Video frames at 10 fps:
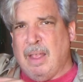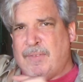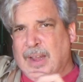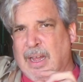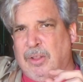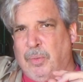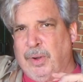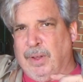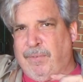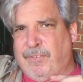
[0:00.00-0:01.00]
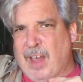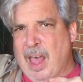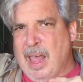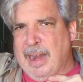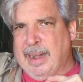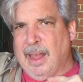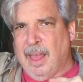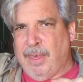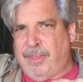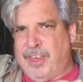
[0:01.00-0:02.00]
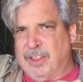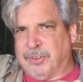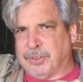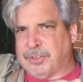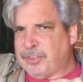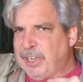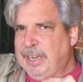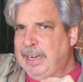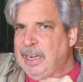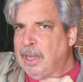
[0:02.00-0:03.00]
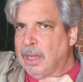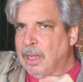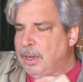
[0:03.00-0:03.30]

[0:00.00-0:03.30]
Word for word: If you got the real fine thistle seed,